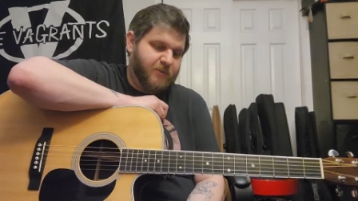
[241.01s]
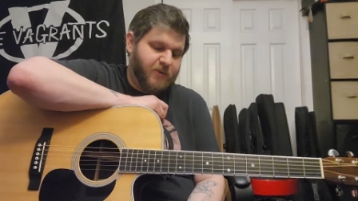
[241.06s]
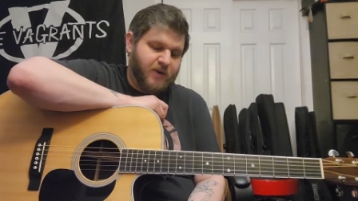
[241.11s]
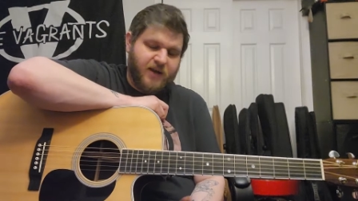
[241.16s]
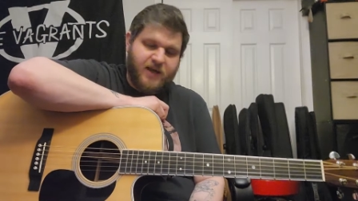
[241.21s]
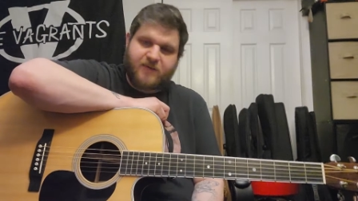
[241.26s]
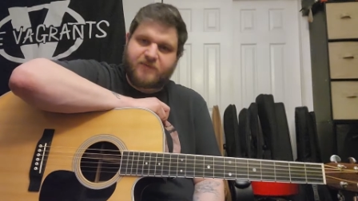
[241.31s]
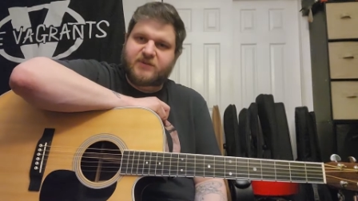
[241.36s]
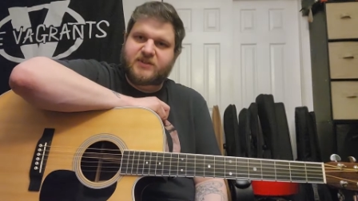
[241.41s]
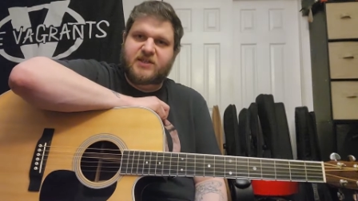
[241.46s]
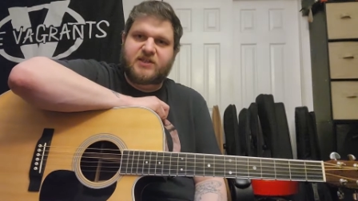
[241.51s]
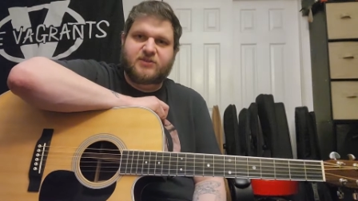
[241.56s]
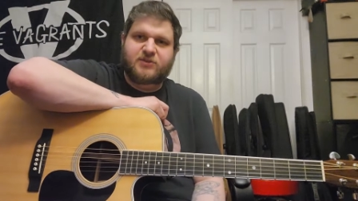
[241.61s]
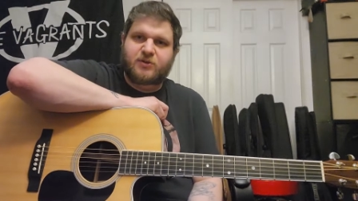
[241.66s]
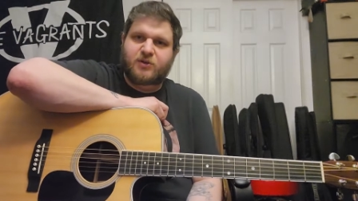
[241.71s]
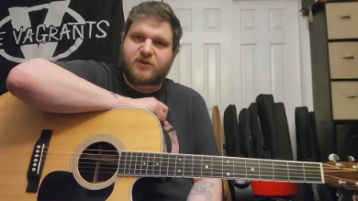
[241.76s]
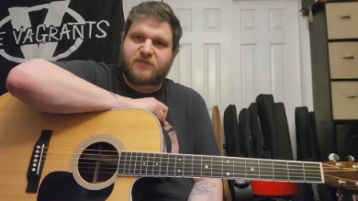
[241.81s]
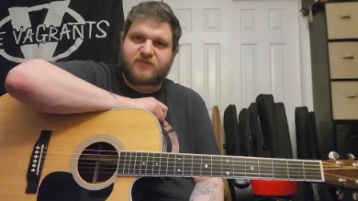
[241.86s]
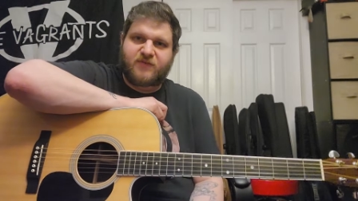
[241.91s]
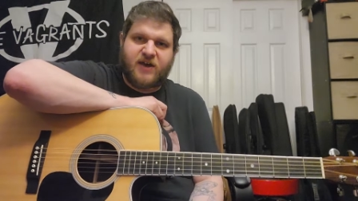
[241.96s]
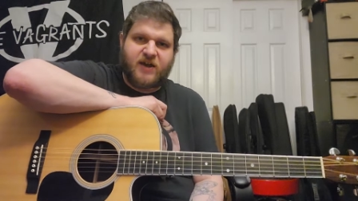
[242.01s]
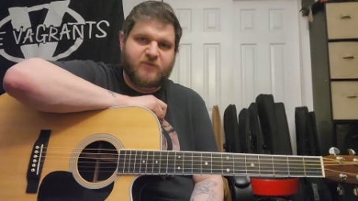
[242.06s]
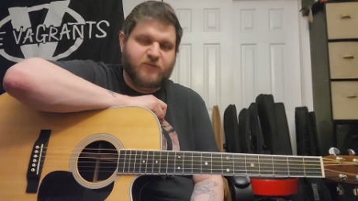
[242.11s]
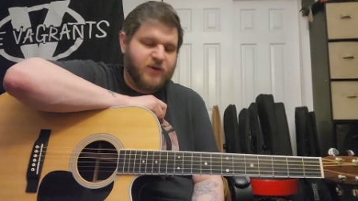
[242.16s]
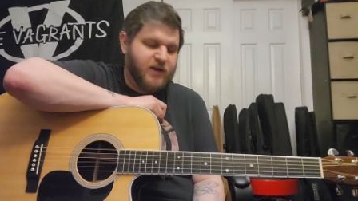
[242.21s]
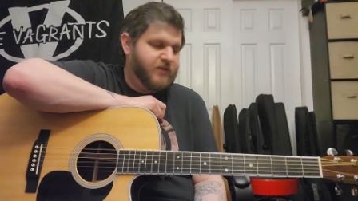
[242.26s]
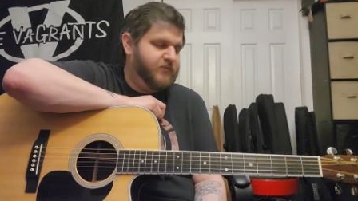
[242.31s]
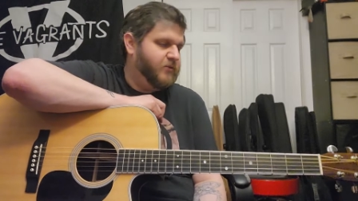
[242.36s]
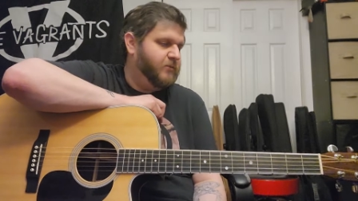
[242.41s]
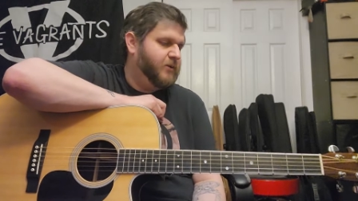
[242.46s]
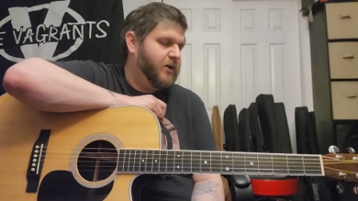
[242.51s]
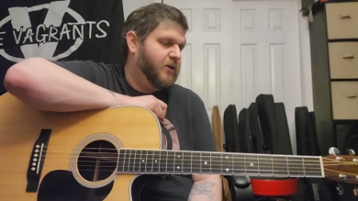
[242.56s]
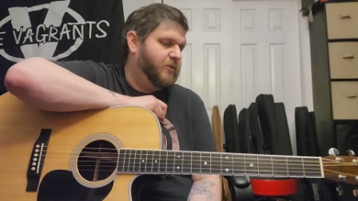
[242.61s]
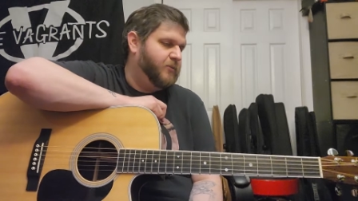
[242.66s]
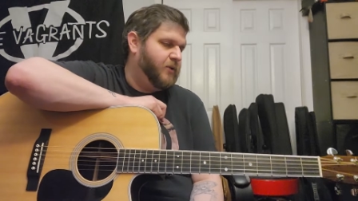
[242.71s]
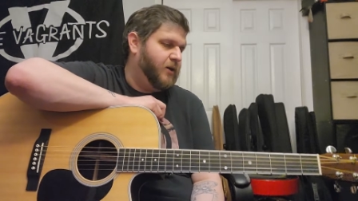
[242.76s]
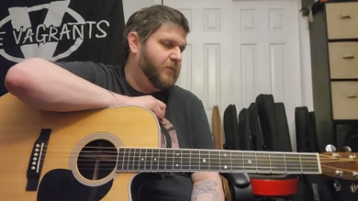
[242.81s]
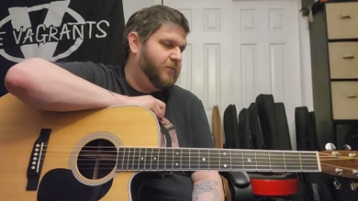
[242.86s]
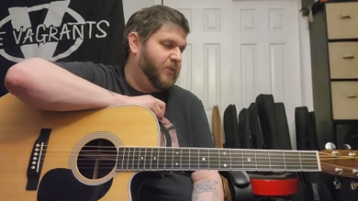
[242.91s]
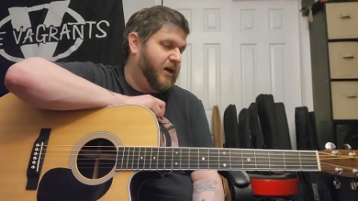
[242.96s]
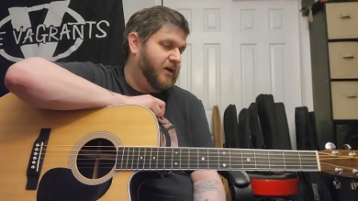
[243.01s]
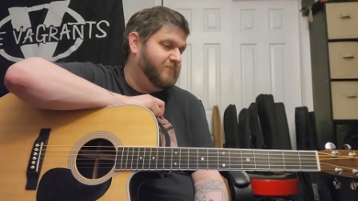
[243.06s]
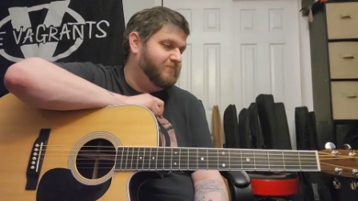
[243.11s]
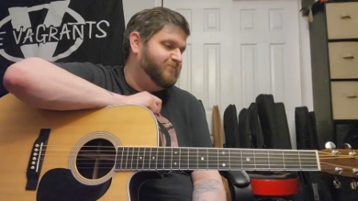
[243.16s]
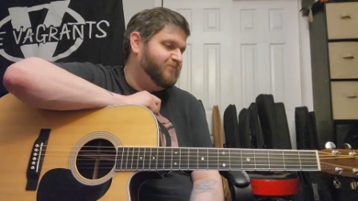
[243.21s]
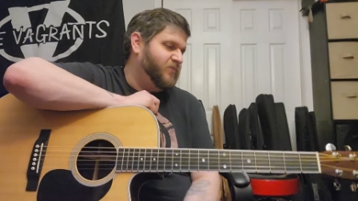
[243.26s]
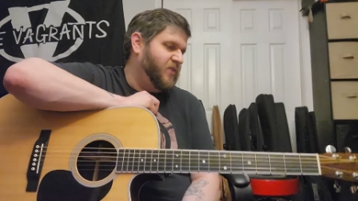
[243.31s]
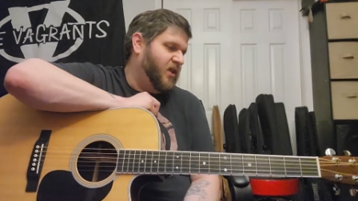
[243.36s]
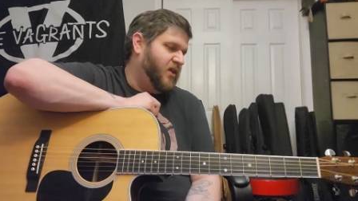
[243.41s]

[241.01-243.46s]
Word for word: I want to have a D35, whatever, blah, blah, blah. But